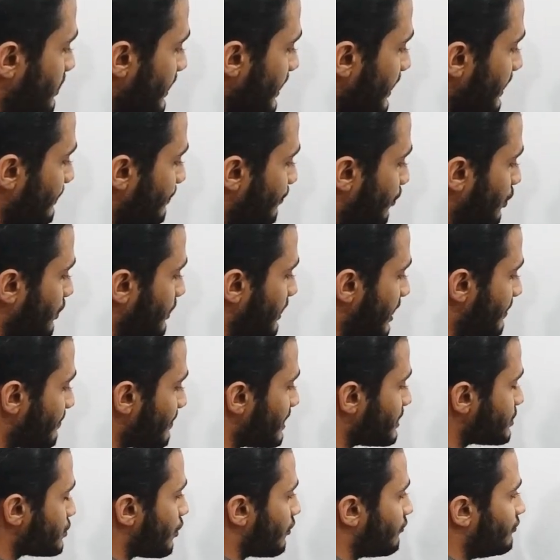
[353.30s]
the input
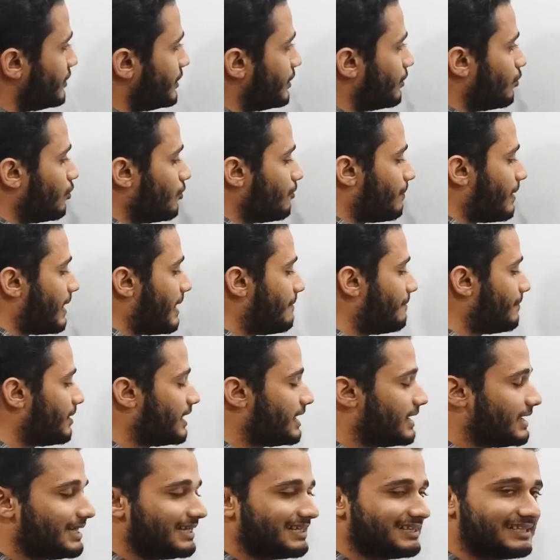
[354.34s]
terminals of the op-amp,
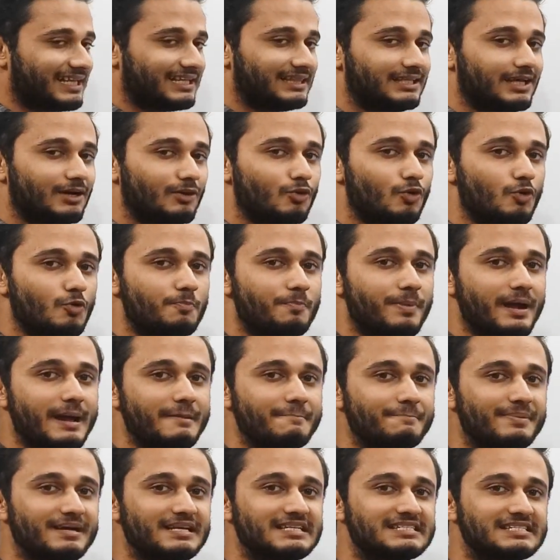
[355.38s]
then the
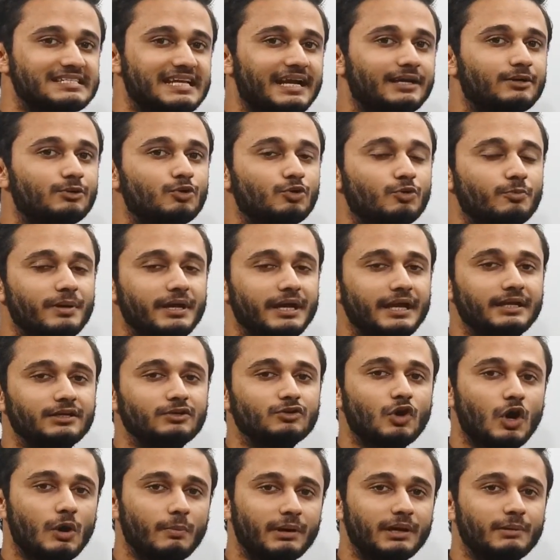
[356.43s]
op-amp is said to be in
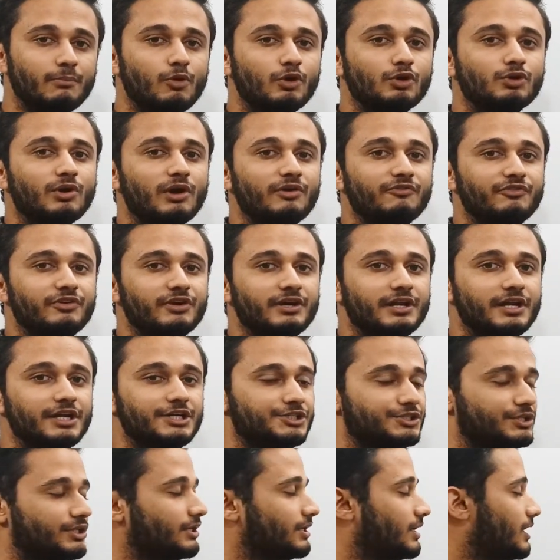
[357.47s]
common mode
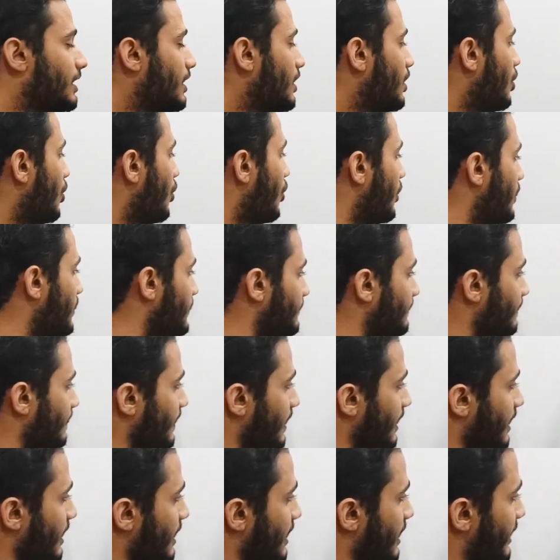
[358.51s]
configuration. Or
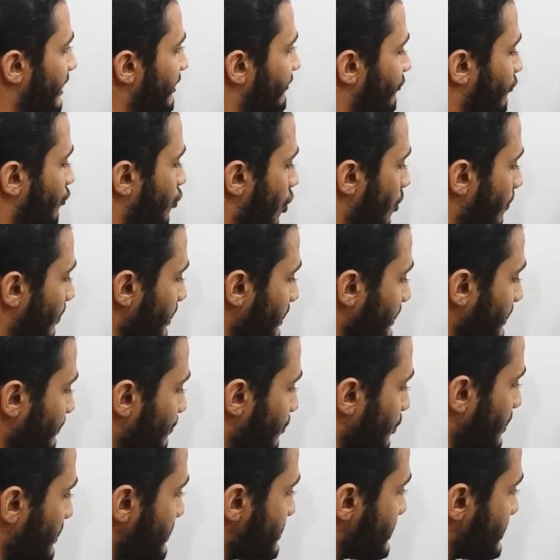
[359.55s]
if common input